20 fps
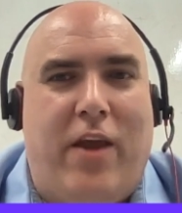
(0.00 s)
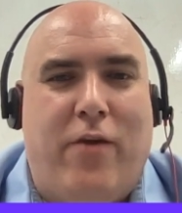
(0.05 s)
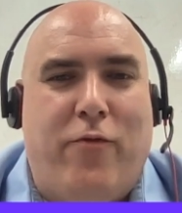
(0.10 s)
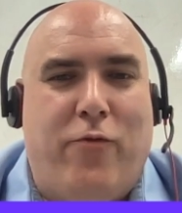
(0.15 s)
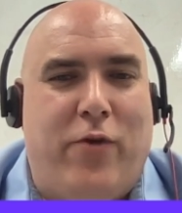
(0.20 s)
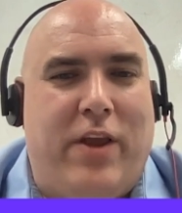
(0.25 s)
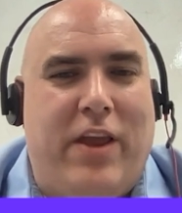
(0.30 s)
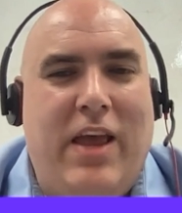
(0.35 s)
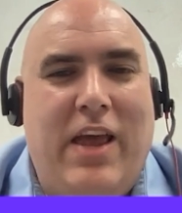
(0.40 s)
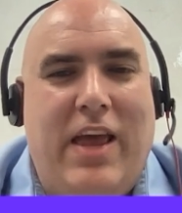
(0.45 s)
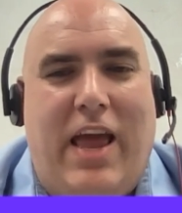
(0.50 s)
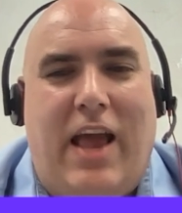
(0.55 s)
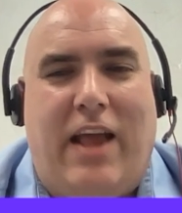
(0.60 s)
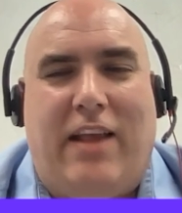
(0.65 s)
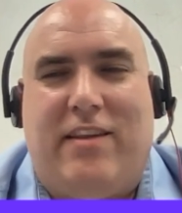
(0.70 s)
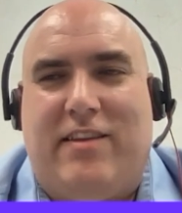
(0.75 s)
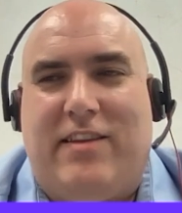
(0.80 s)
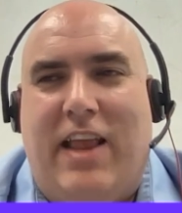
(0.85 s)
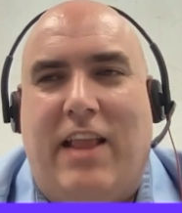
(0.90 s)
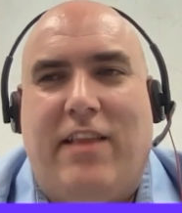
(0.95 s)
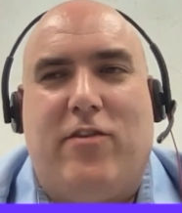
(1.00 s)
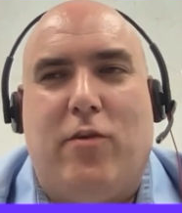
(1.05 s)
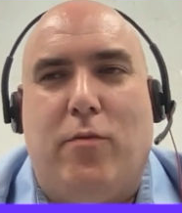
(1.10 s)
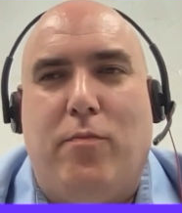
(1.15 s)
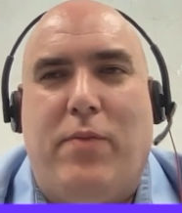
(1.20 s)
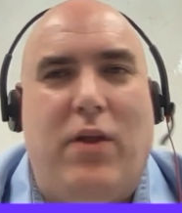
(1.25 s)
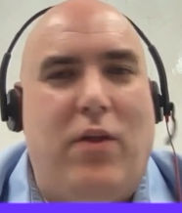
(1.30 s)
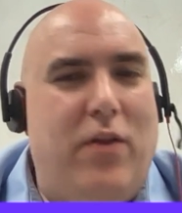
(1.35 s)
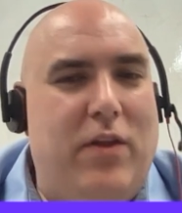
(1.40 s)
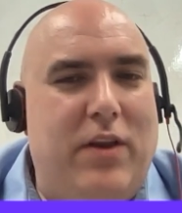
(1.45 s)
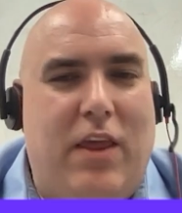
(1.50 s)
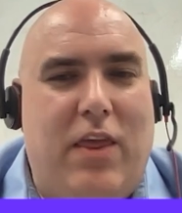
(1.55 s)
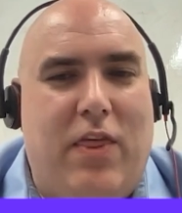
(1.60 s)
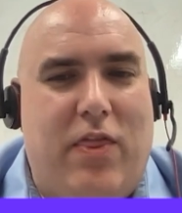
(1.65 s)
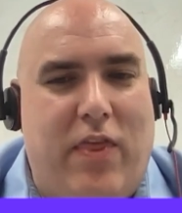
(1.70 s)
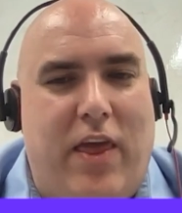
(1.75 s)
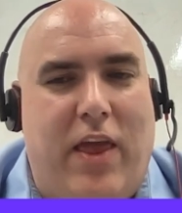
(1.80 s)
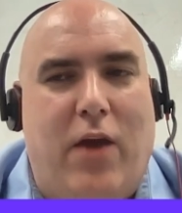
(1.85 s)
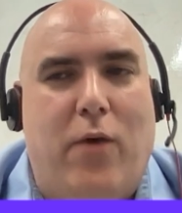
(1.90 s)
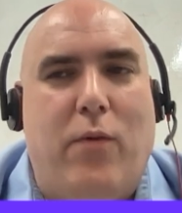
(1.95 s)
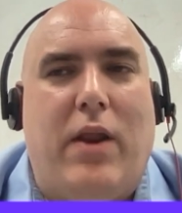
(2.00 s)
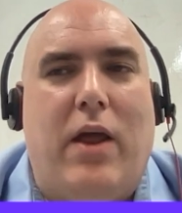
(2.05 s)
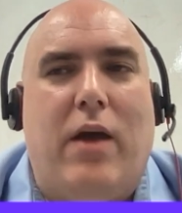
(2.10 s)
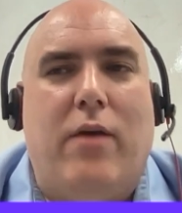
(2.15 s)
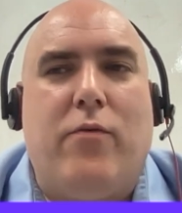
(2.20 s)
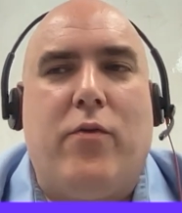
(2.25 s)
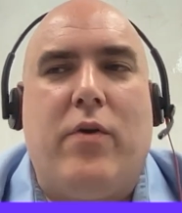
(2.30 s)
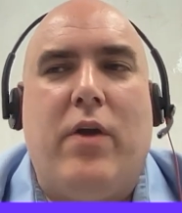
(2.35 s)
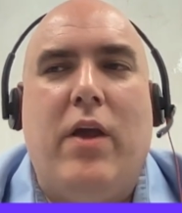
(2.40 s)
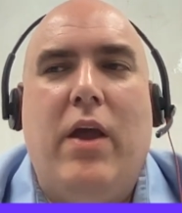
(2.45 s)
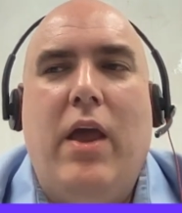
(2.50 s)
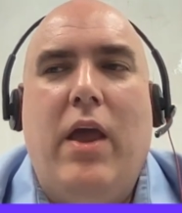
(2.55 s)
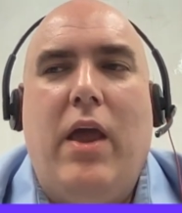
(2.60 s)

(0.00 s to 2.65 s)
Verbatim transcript: every extensibility thing, whatever,